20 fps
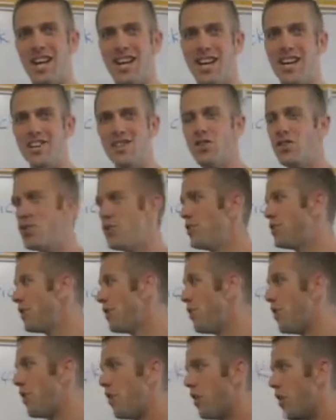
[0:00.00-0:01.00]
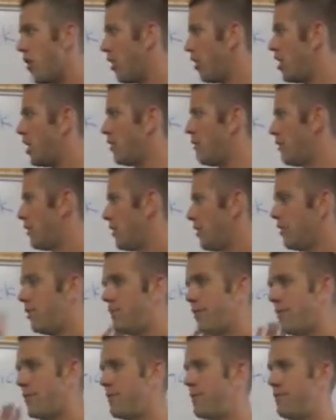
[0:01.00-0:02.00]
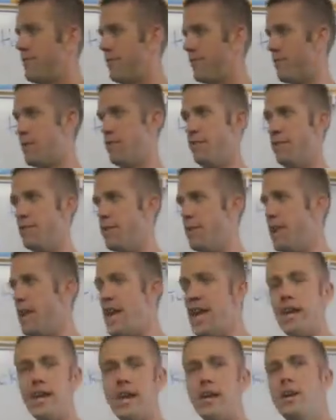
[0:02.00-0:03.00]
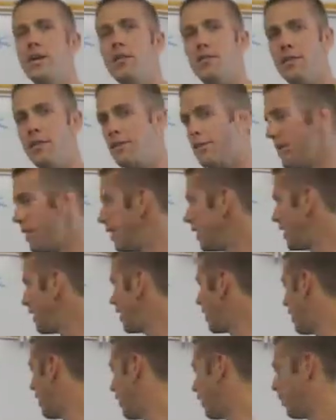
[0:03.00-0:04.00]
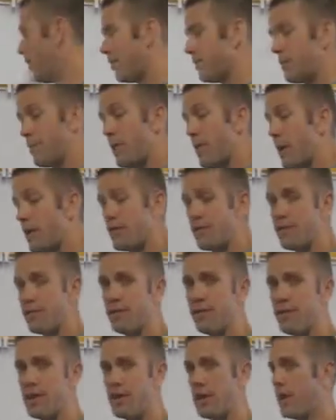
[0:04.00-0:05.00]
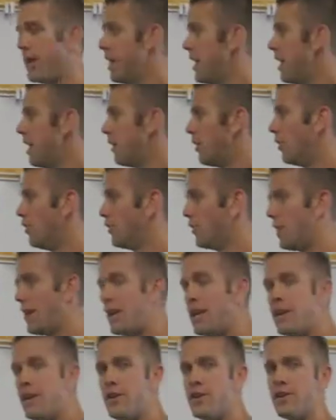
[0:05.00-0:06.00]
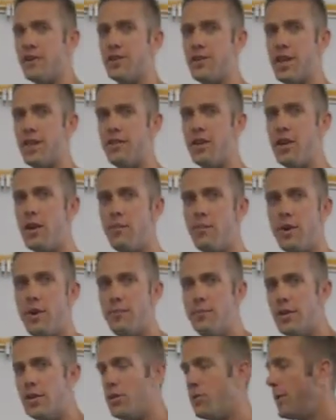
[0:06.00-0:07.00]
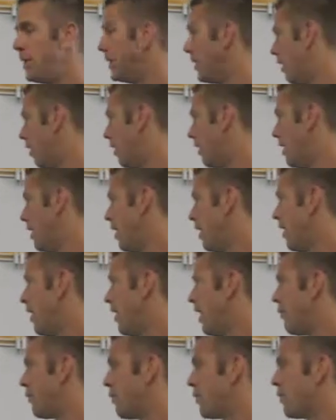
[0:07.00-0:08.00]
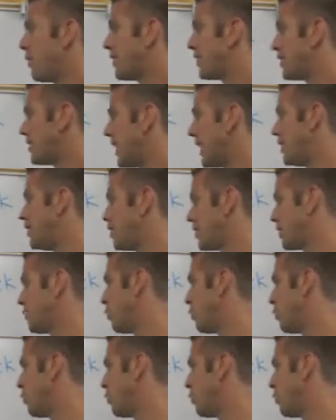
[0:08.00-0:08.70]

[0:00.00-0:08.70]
Integers are all numbers from negative infinity all the way up to positive infinity. Those are integers, every number in between there. If we were to say just